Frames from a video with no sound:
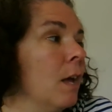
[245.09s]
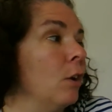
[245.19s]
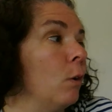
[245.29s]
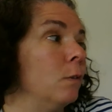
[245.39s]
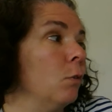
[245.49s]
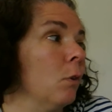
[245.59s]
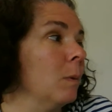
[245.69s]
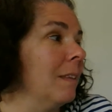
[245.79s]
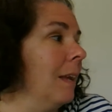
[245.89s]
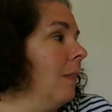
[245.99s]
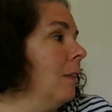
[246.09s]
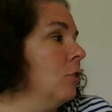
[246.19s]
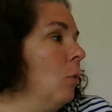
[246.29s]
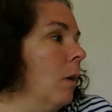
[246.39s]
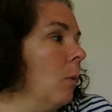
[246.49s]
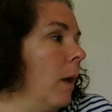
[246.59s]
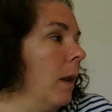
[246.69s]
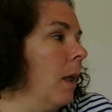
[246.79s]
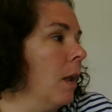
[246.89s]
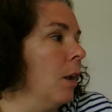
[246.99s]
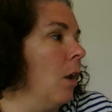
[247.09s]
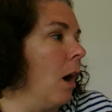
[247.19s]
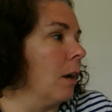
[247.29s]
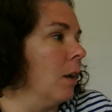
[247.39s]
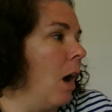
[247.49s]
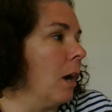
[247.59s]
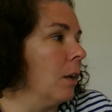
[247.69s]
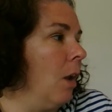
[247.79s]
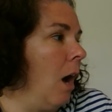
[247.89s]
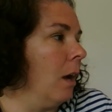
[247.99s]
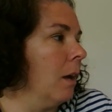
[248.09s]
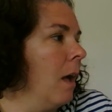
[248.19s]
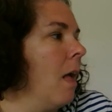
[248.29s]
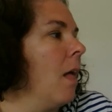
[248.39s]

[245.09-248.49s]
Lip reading: No sooner was he in the door when, knock, knock, knock,